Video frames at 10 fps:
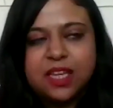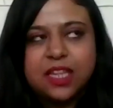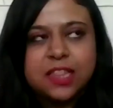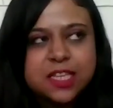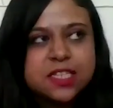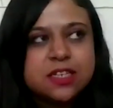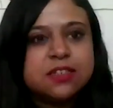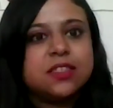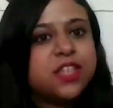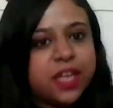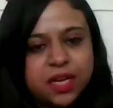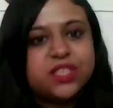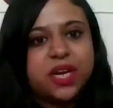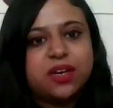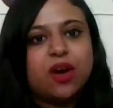this year's
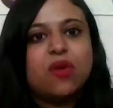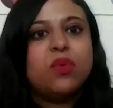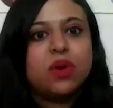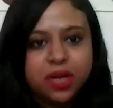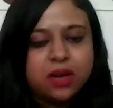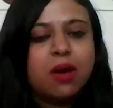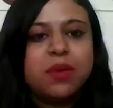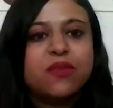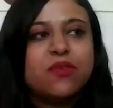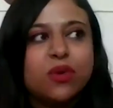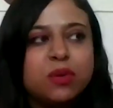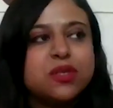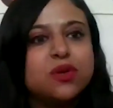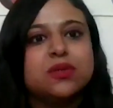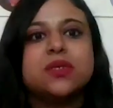agenda of World Economic Forum
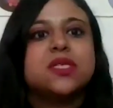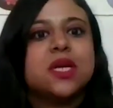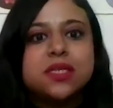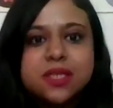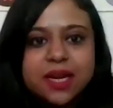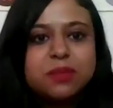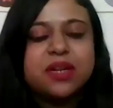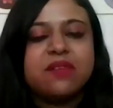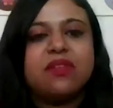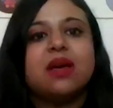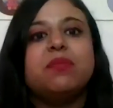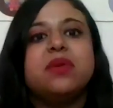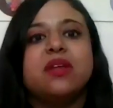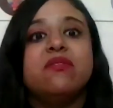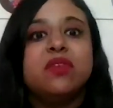is also sustainable development
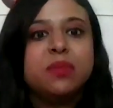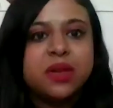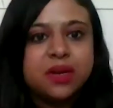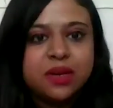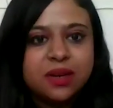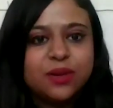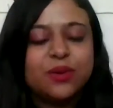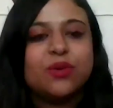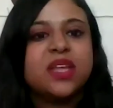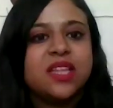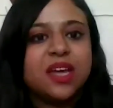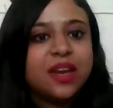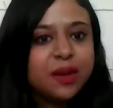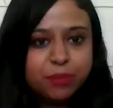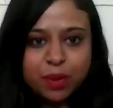and women. You know, they're
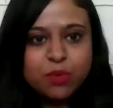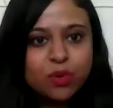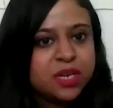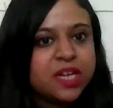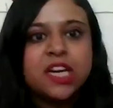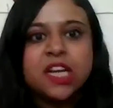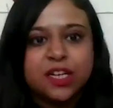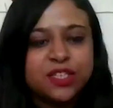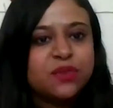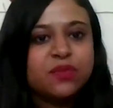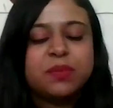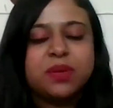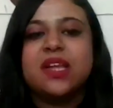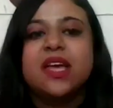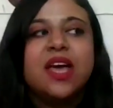promoting, encouraging
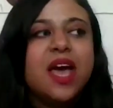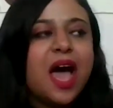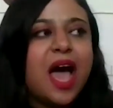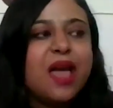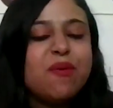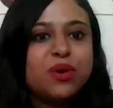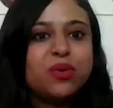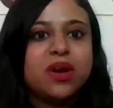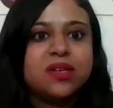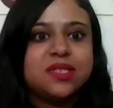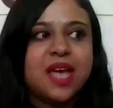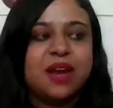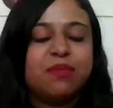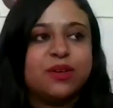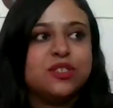women. I want to
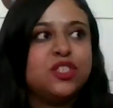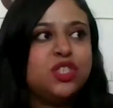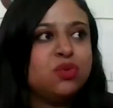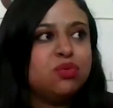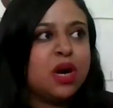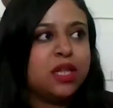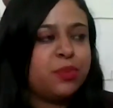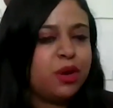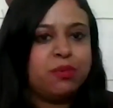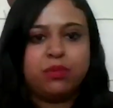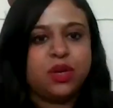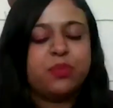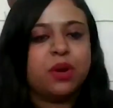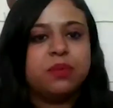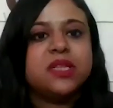understand, because you're
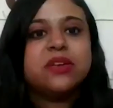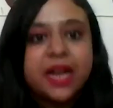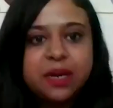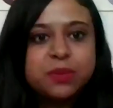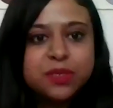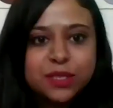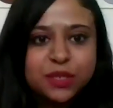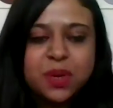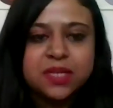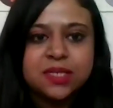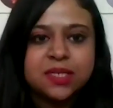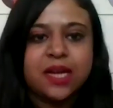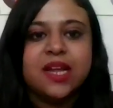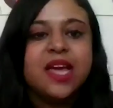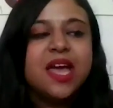probably the right person to answer that.